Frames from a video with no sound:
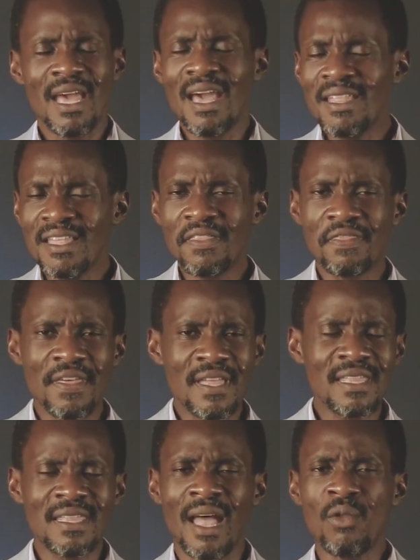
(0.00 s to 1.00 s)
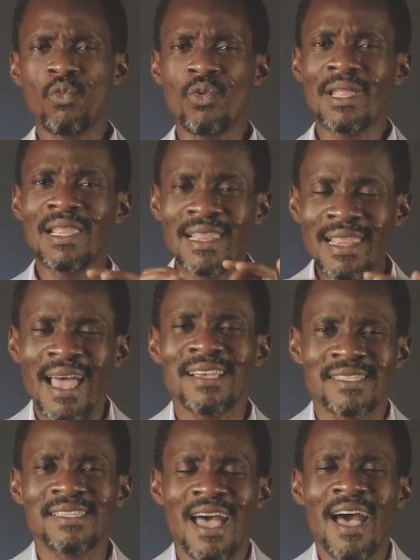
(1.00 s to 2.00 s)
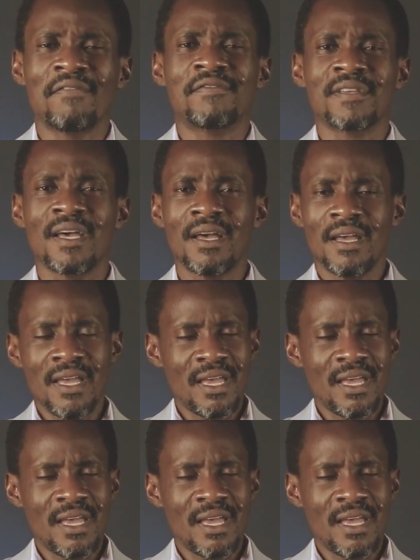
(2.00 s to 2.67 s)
Anything that we lust after